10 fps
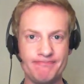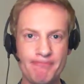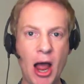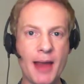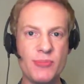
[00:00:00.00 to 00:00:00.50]

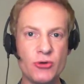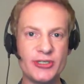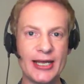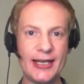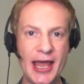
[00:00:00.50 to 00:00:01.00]
I'm using
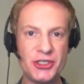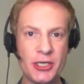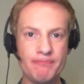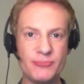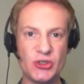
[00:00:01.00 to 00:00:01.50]
a Ledger,
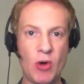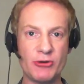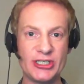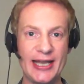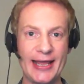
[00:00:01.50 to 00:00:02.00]
so I'll
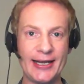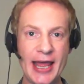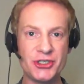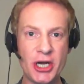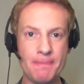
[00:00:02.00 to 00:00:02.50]
select
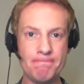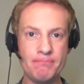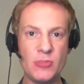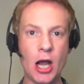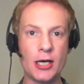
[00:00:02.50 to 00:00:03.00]
Ledger,
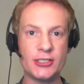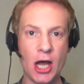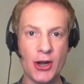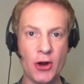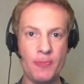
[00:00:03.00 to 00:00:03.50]

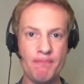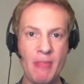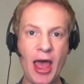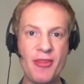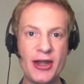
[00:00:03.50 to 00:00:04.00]
Cardano,
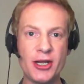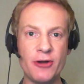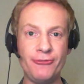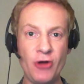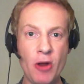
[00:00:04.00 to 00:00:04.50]
and then
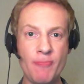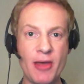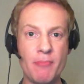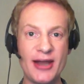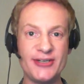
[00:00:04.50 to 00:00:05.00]
confirm that
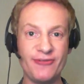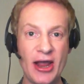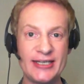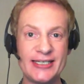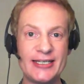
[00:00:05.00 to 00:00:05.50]
my
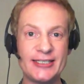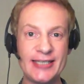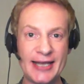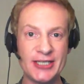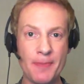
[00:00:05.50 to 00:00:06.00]
device is
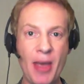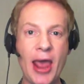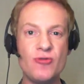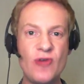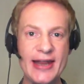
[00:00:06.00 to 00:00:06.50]
set up
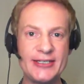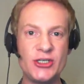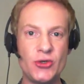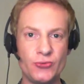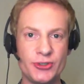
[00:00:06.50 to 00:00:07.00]
and ready to
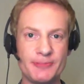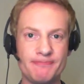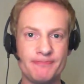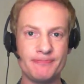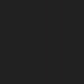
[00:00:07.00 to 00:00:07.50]
use.
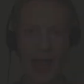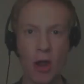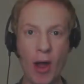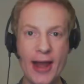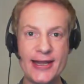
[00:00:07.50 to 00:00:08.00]

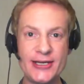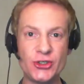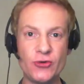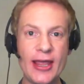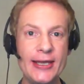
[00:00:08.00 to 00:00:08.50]
Now I need
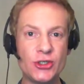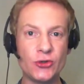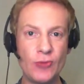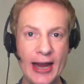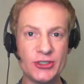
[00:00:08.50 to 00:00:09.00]
to
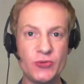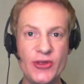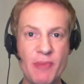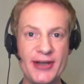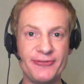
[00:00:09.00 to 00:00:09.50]
interact with
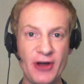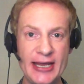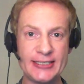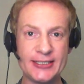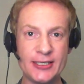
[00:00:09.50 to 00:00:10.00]
my
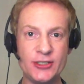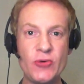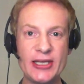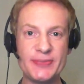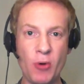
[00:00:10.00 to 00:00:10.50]
device to
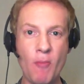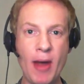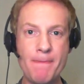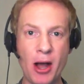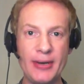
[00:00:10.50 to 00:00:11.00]
export my
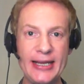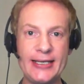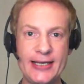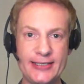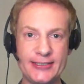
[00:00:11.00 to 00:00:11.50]
public
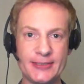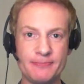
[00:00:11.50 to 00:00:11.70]
keys.